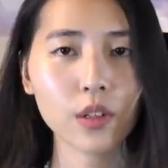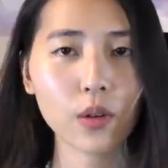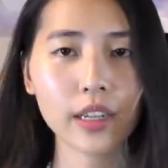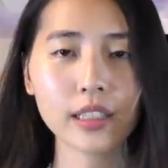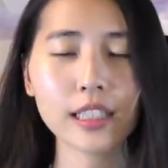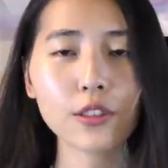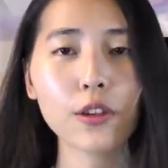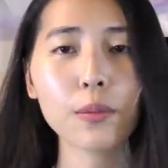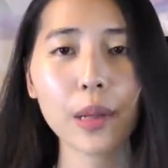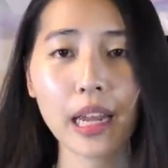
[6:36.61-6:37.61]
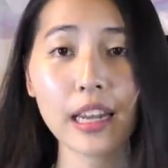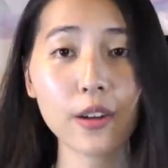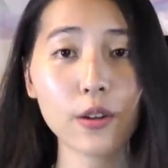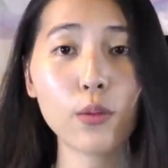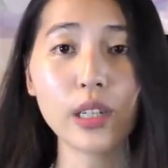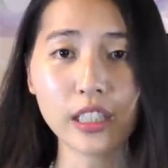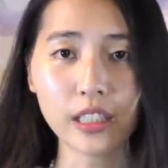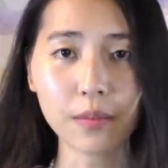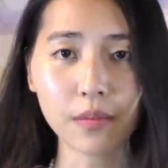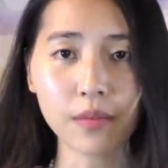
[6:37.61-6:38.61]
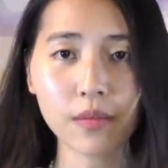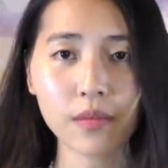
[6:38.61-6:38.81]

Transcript: or this could be inner wisdom